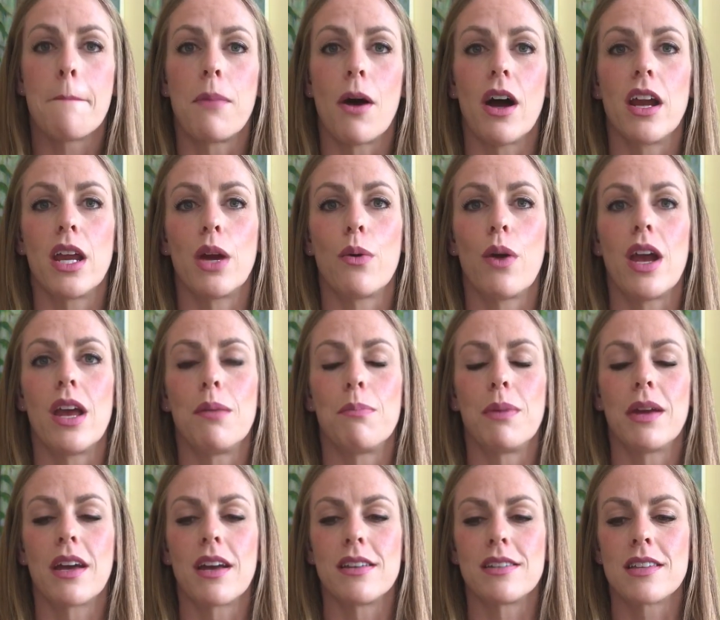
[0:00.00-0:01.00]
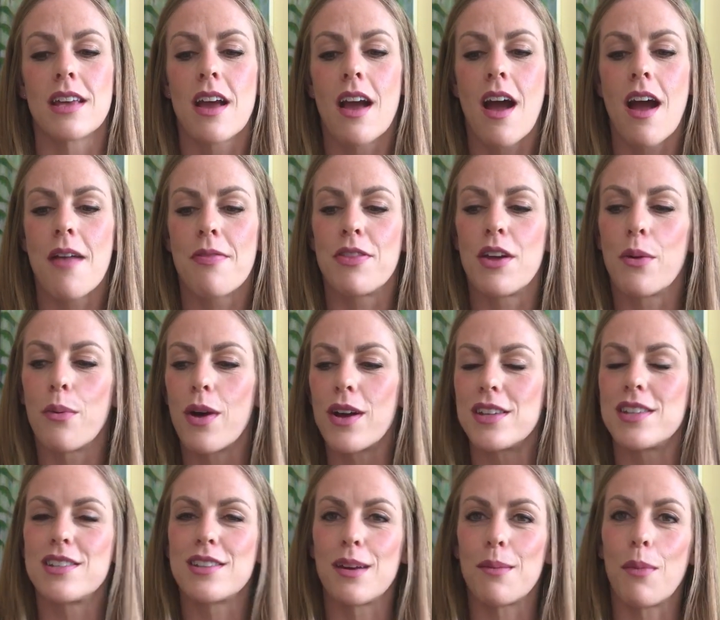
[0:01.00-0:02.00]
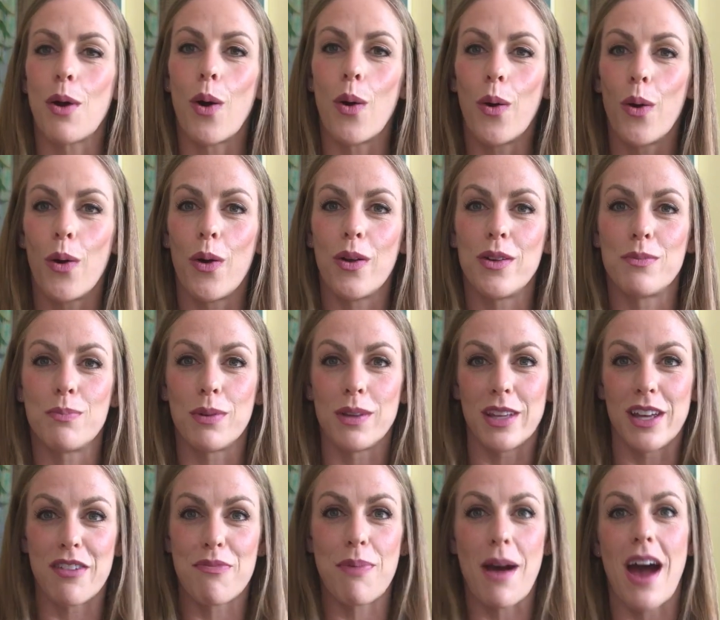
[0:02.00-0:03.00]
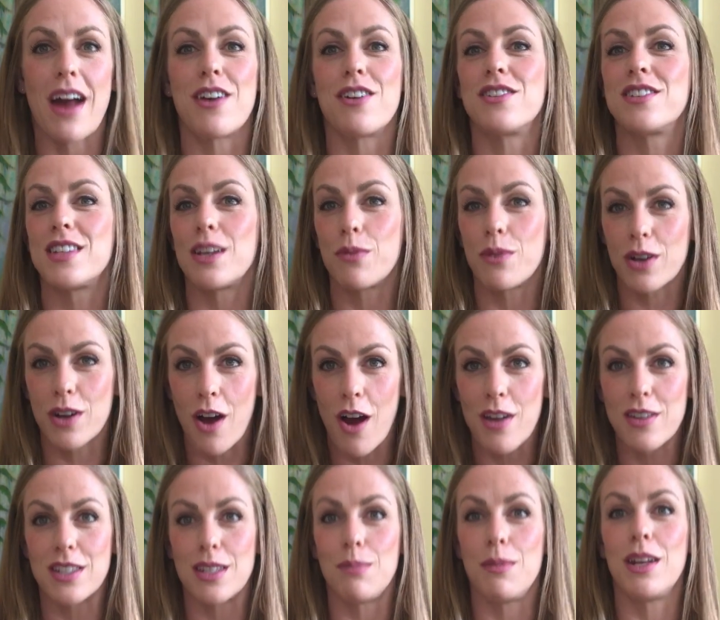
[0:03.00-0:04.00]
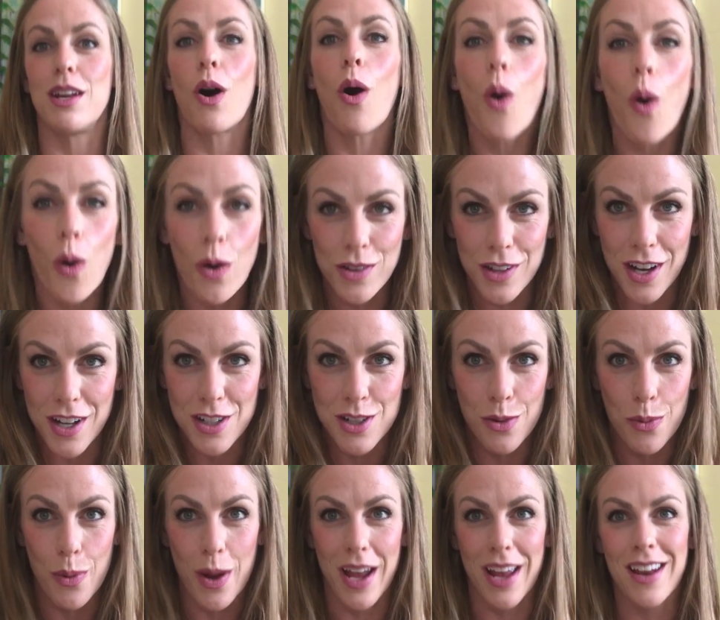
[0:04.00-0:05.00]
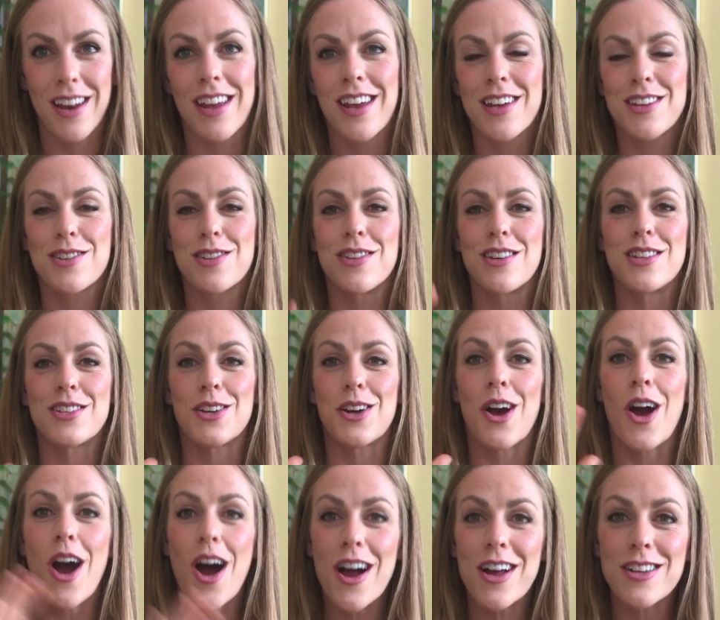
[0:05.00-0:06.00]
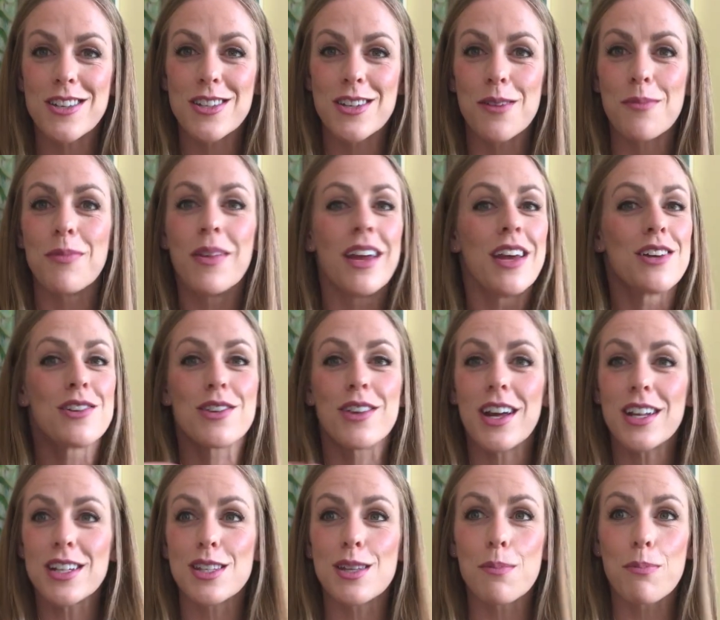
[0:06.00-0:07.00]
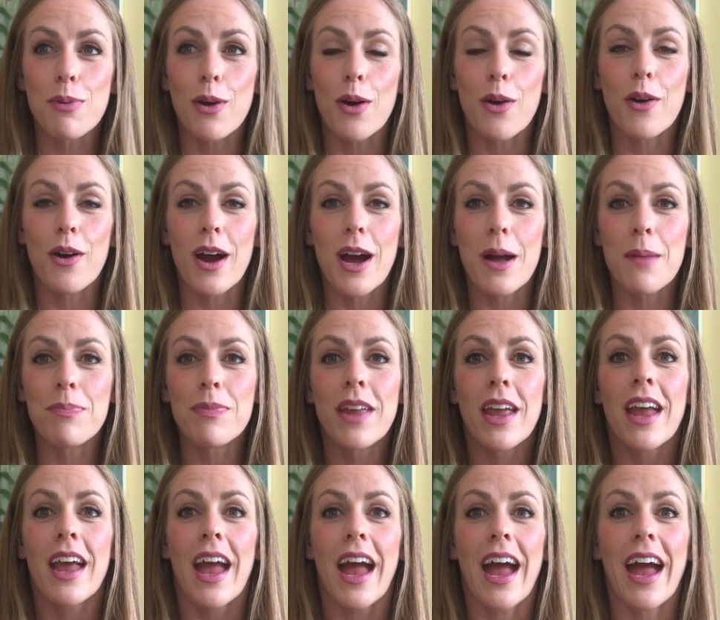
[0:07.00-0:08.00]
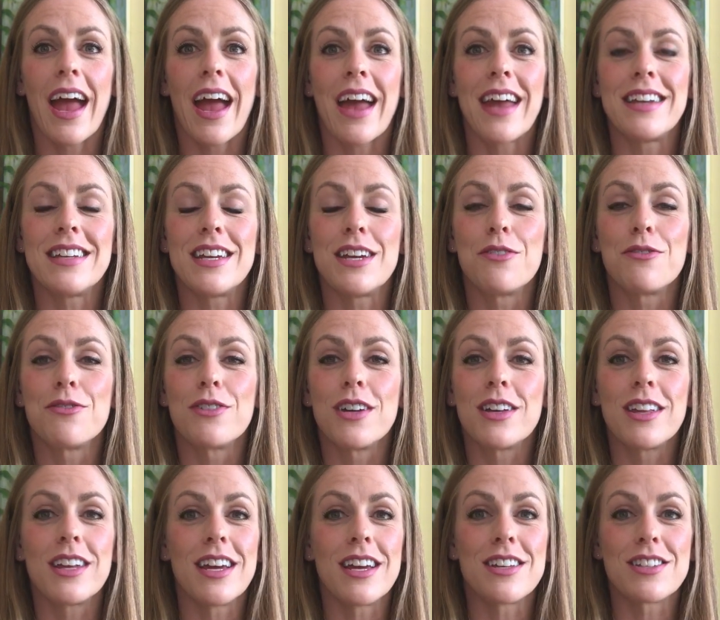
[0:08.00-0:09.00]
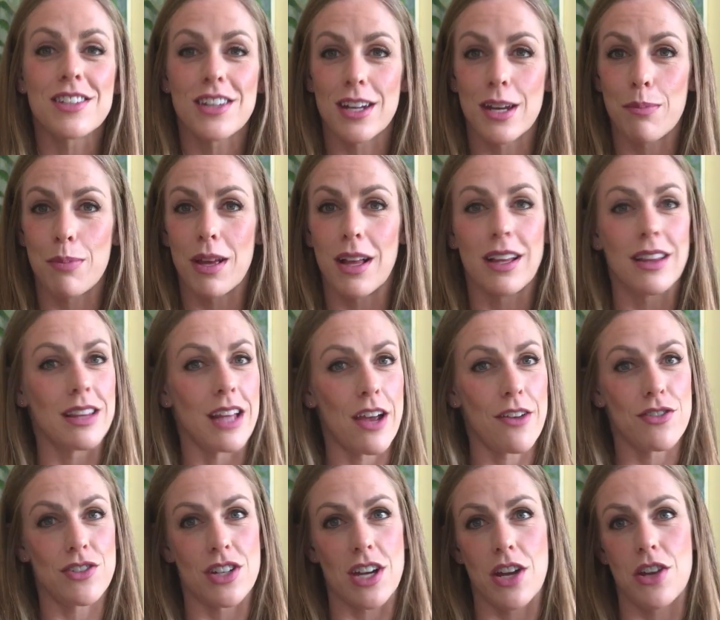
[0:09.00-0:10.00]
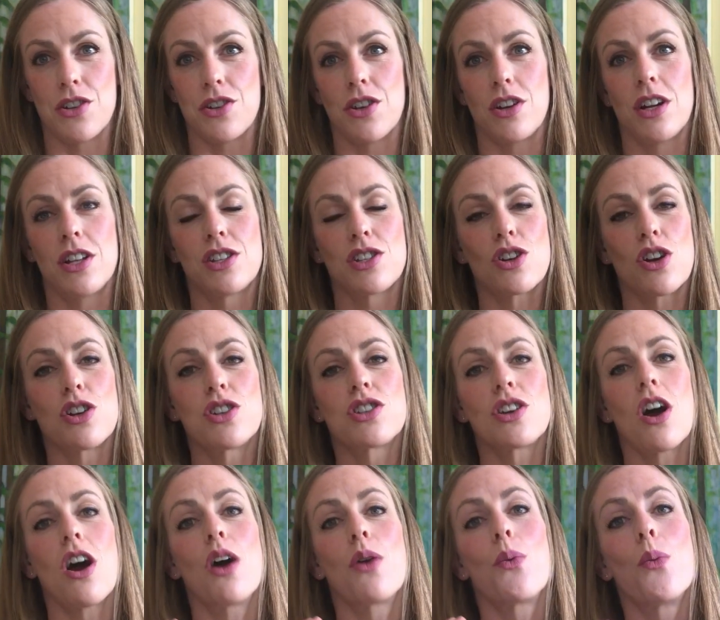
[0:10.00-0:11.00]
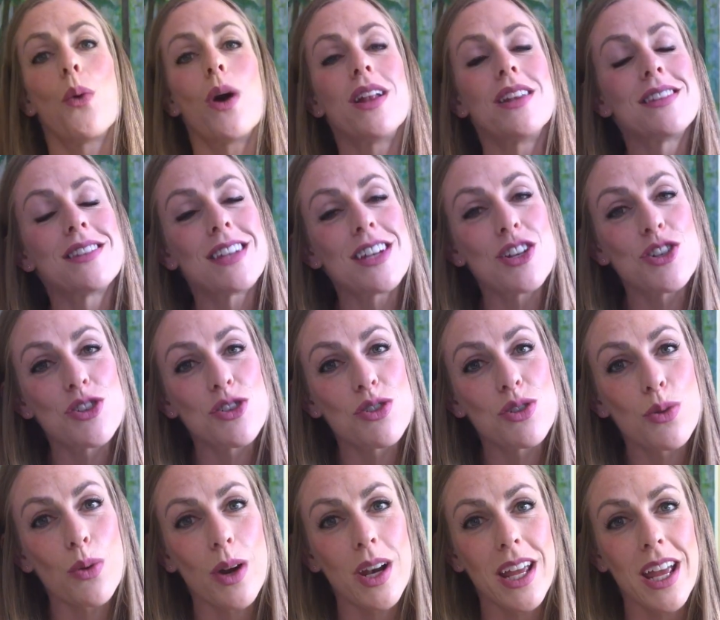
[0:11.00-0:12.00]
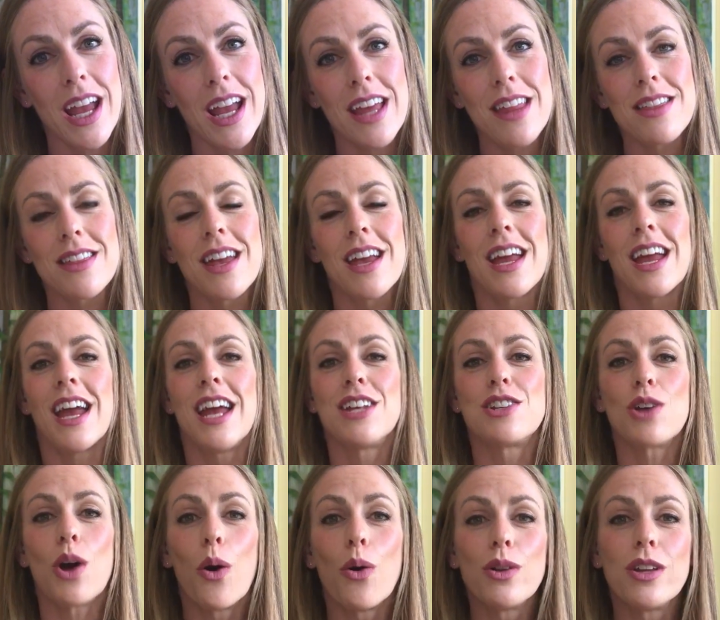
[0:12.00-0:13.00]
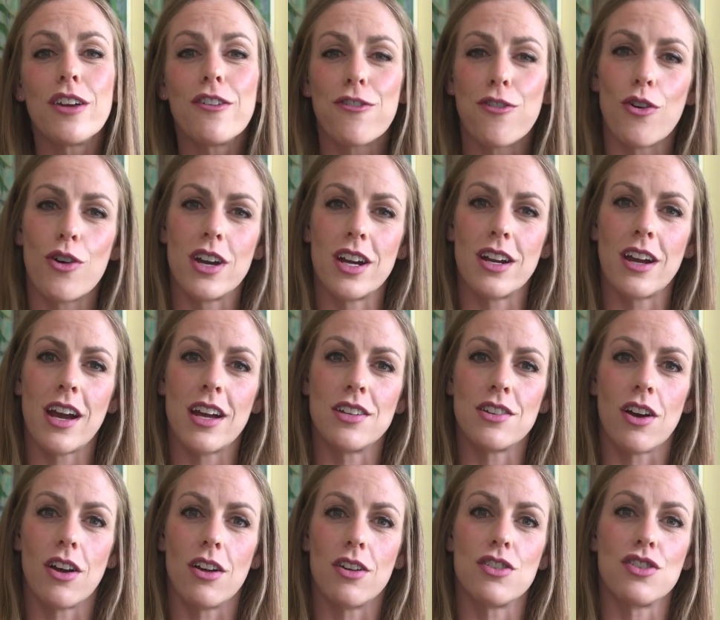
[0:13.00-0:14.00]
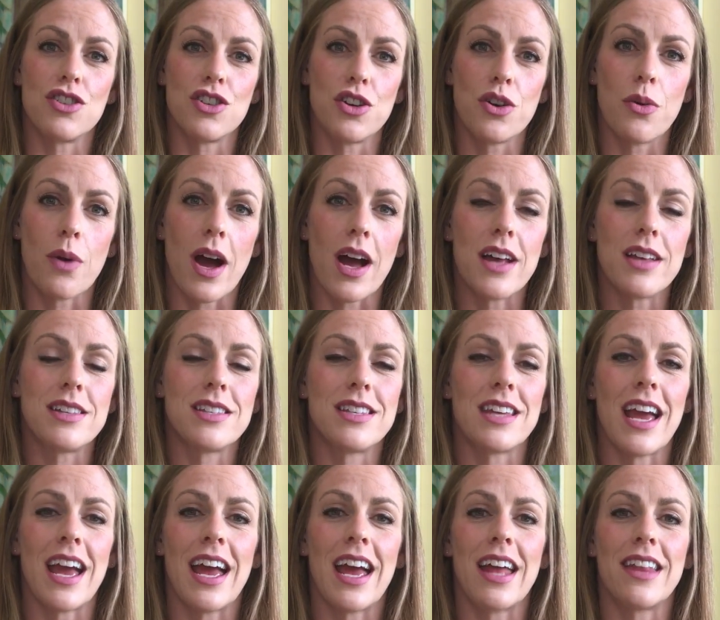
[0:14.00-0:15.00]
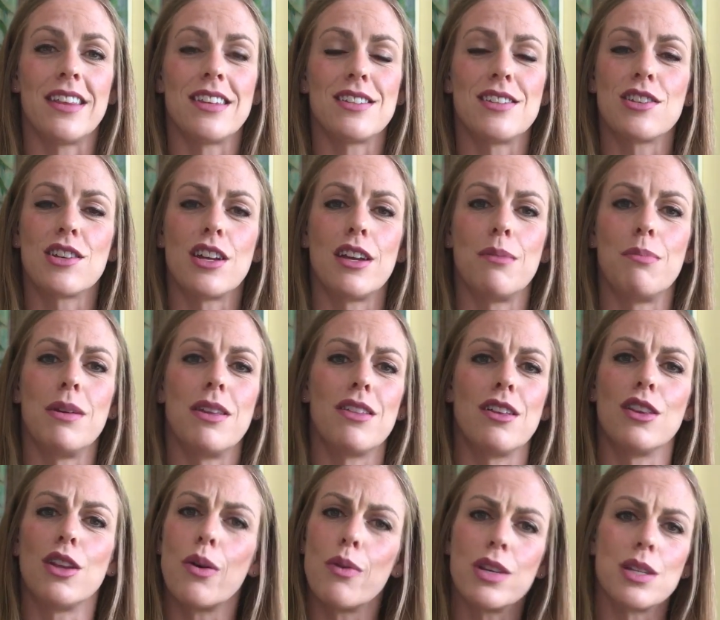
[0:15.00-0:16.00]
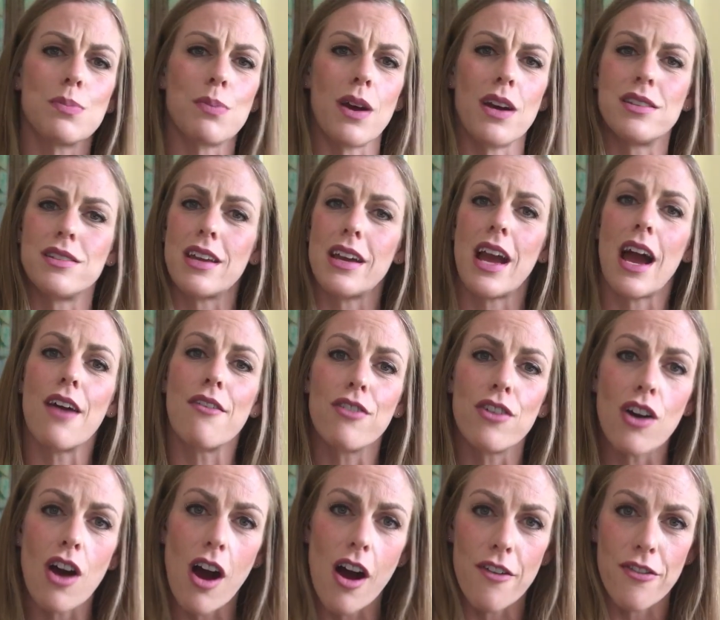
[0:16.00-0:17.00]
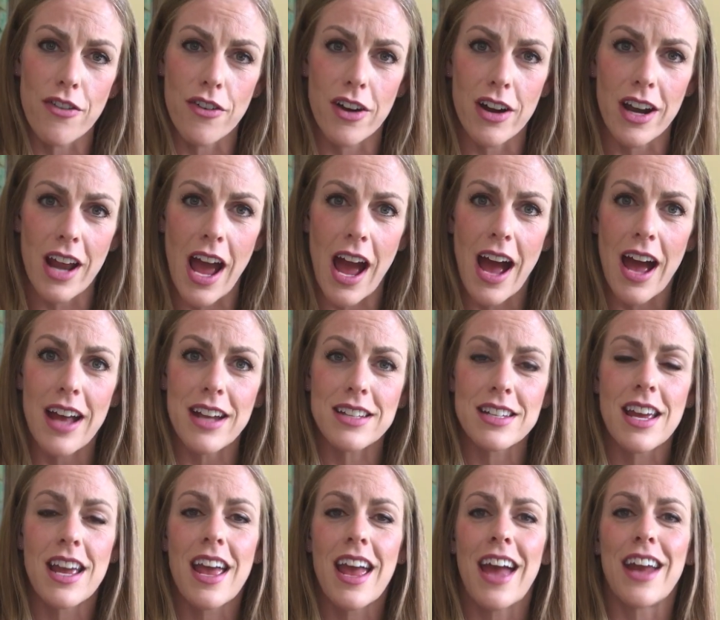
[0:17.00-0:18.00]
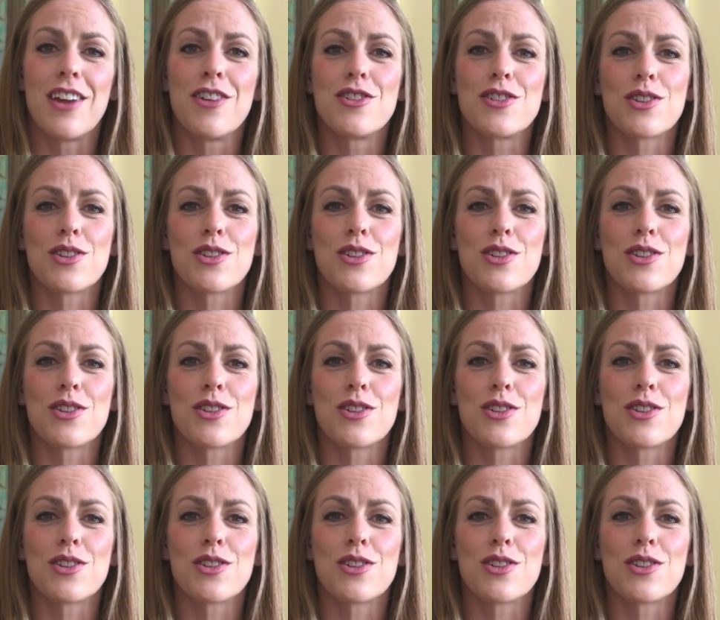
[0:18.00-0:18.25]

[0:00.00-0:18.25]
body weight, because there was some old belief patterns that were causing me to hold on to weight. So these are awesome. So that's the program, and it really is going to be a life changer. It starts on Wednesday, June 28th. It's only $49 US, and this is going to be the lowest price I ever offer it at, and you're